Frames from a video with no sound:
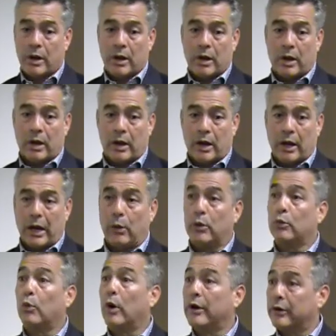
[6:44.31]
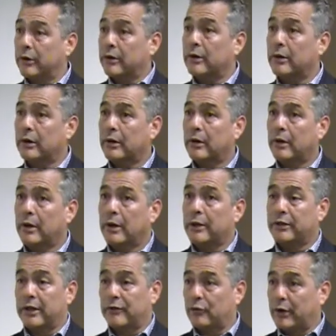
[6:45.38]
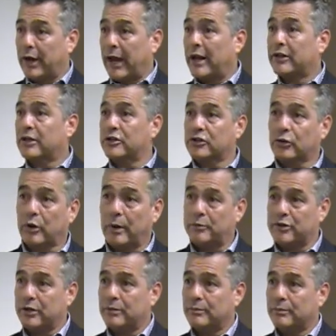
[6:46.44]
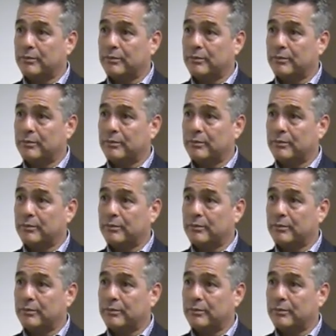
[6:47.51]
I would wonder that if we had conscription,